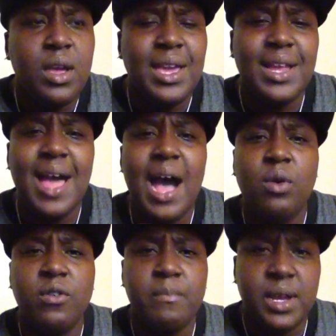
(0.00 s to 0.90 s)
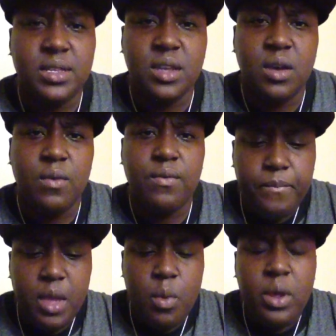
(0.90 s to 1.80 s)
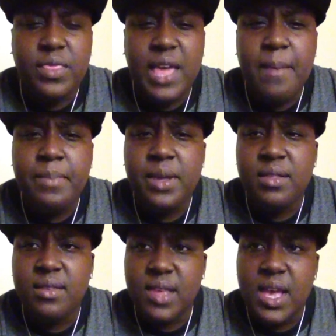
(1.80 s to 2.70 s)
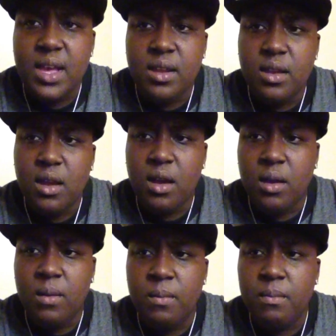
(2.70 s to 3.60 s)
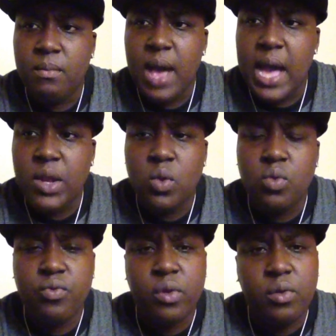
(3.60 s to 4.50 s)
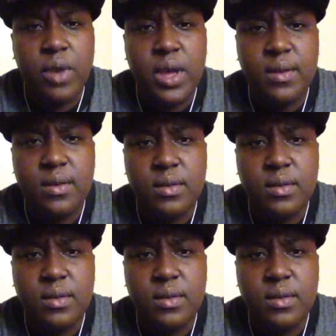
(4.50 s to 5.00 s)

get out of myself. And with that being said, I don't regret